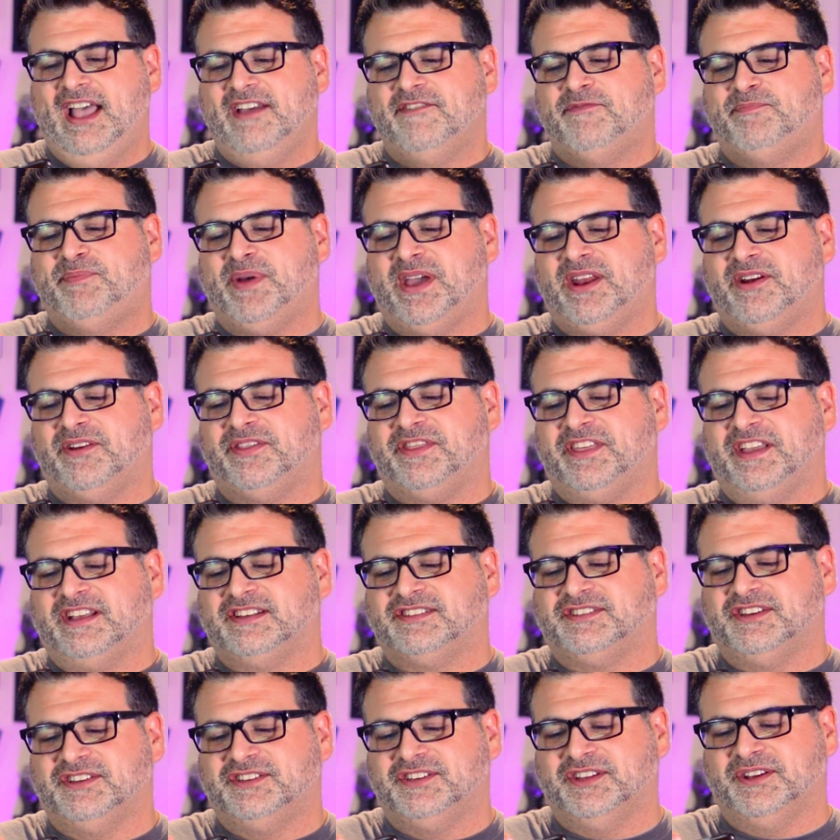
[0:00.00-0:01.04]
I have better
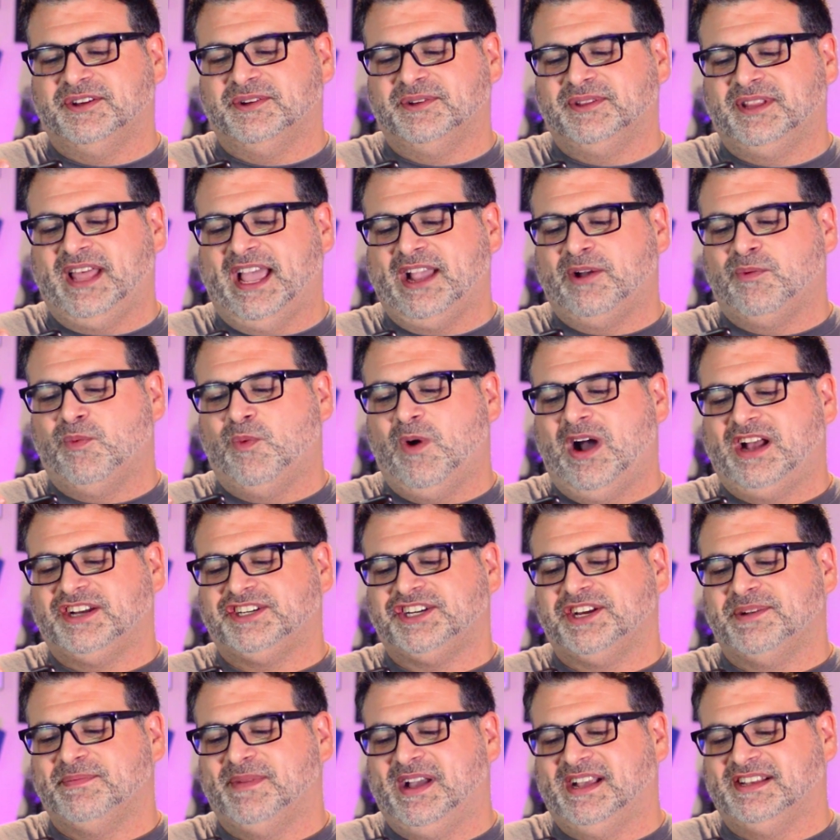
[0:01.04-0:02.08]
things to do, like
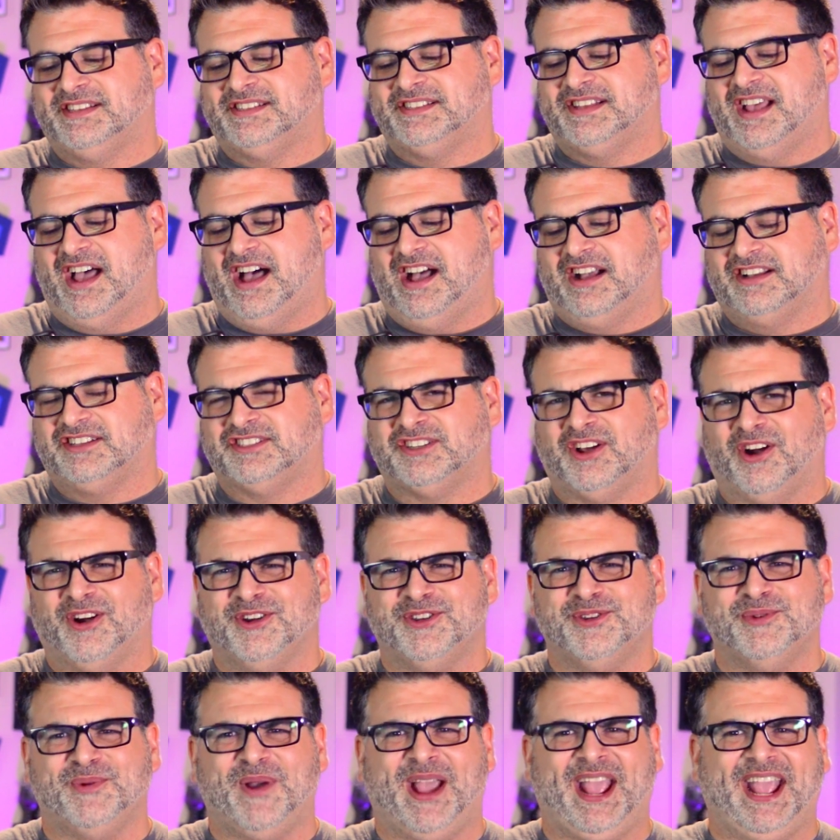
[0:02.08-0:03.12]
washing my socks. Are
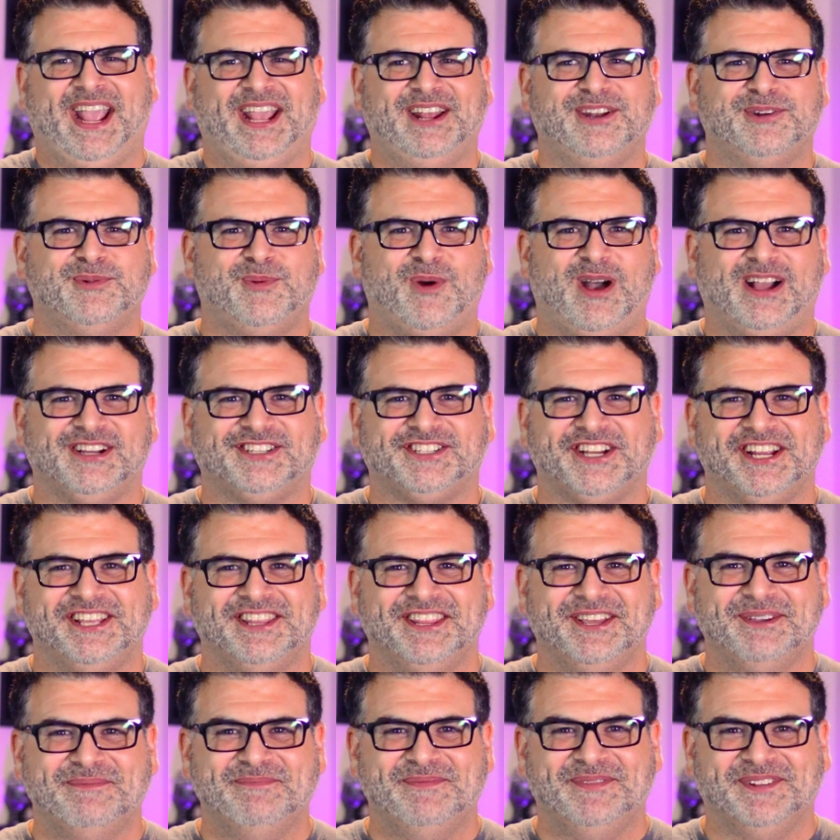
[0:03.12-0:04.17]
you hand
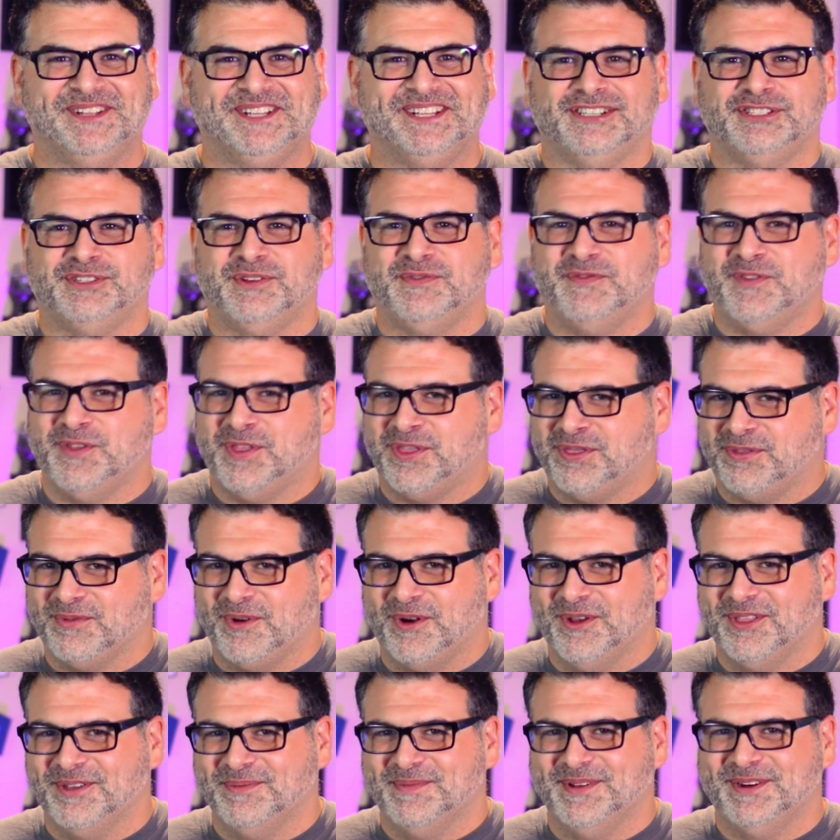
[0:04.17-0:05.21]
washing them? Because if you
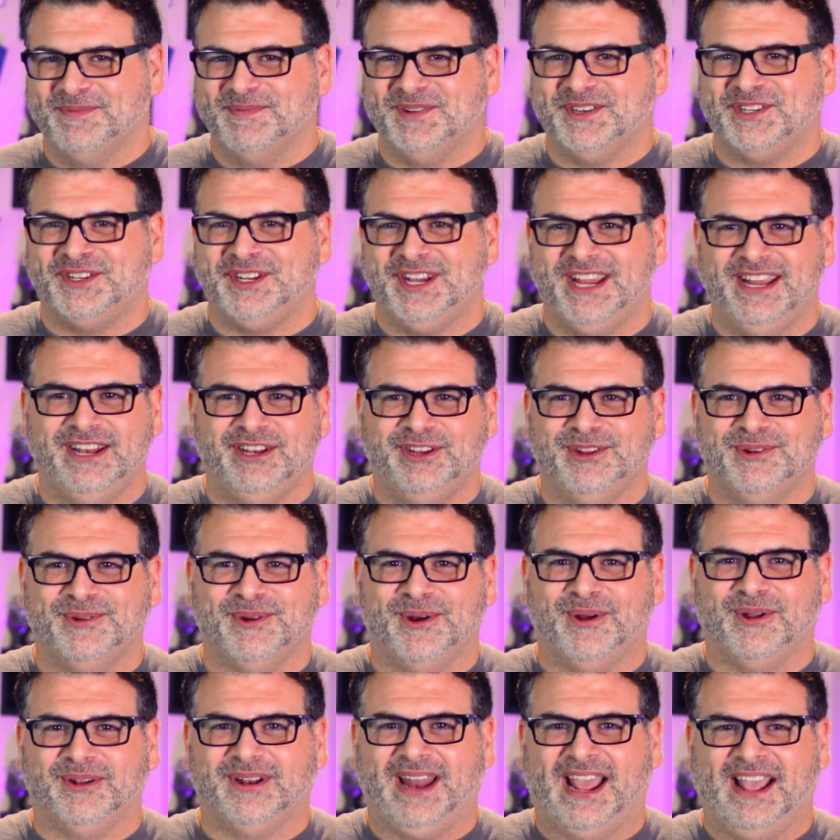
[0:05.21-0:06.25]
throw them in a machine, you
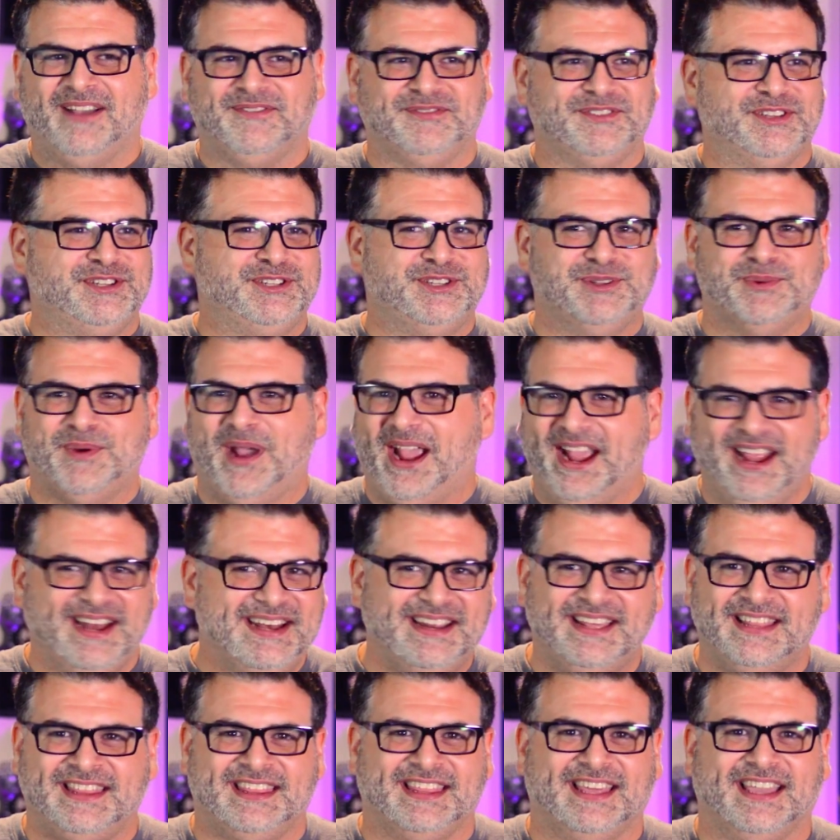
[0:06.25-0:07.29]
don't have to do
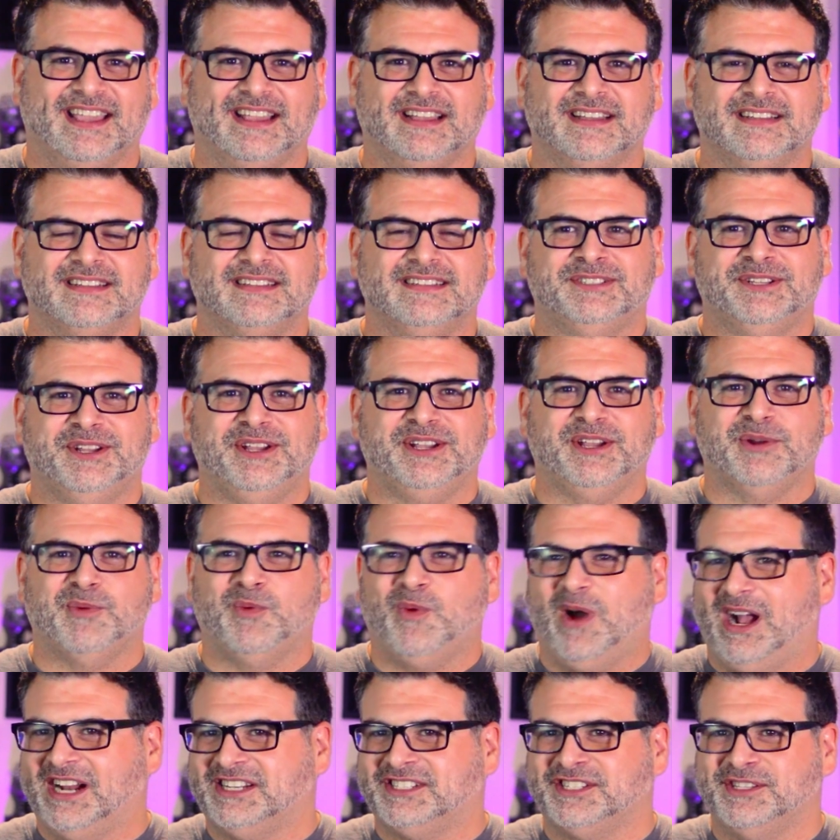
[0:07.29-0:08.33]
anything. So you
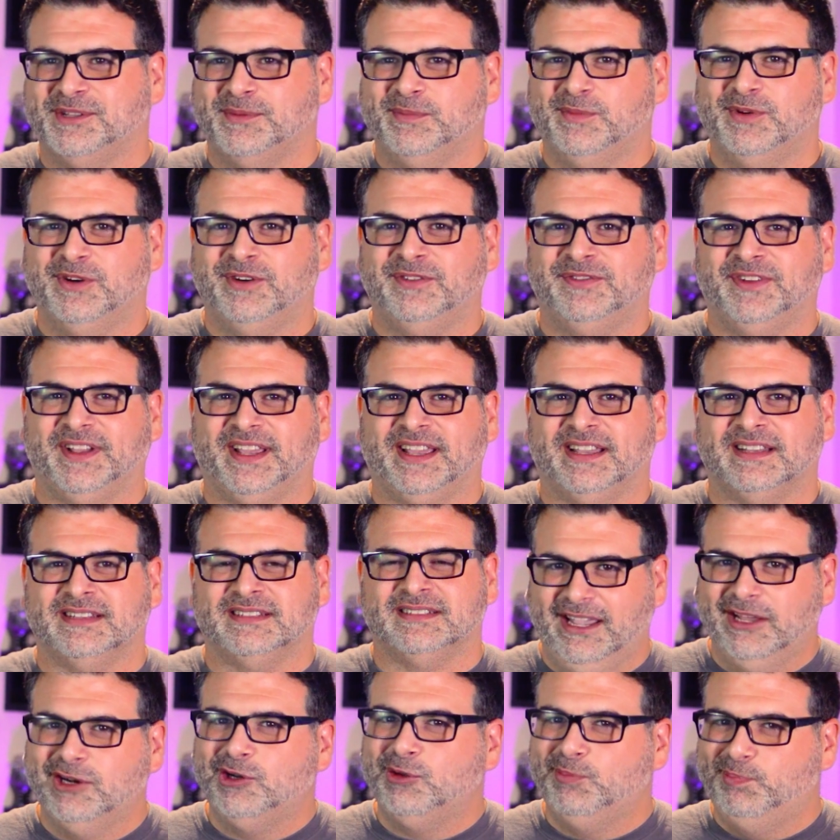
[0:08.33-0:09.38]
can watch the movie.
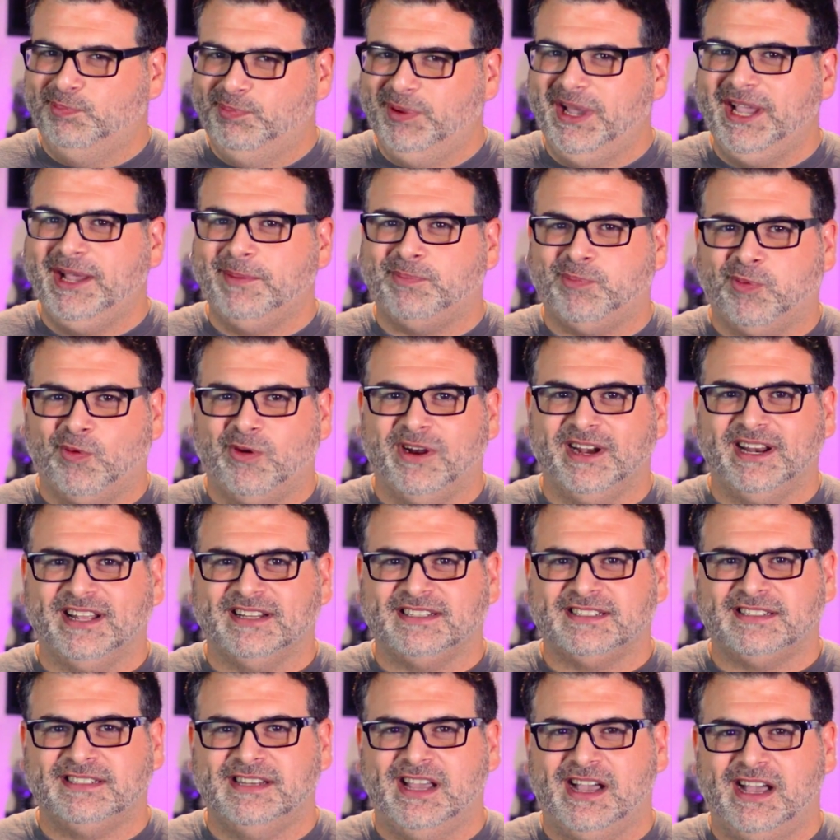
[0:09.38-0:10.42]
It'll beep when
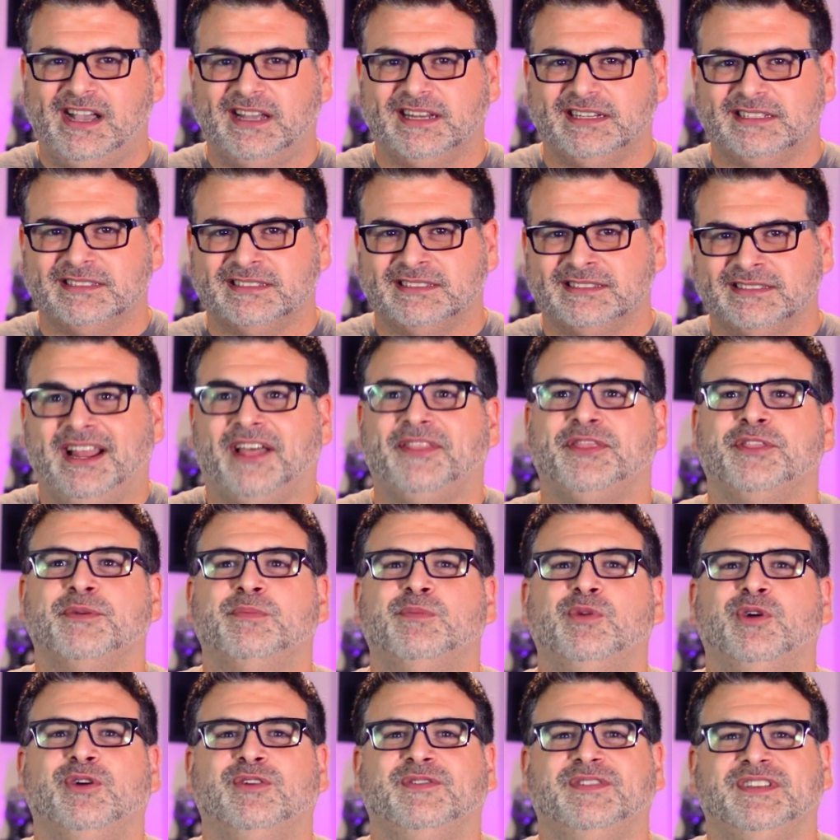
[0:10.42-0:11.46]
it's done. Not the
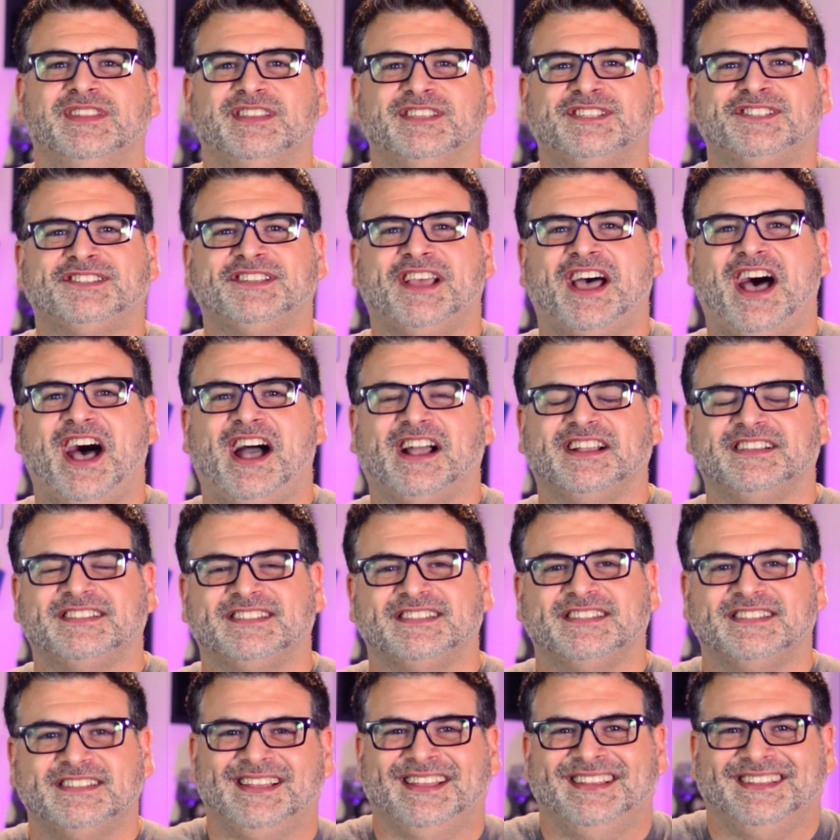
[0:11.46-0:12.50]
movie, the
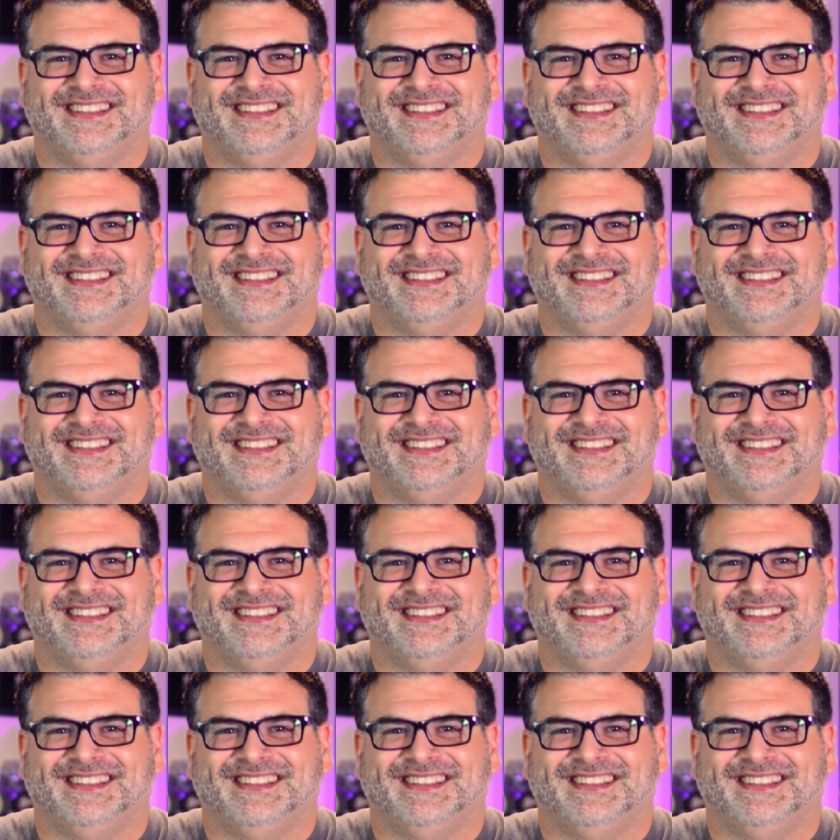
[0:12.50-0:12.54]
socks.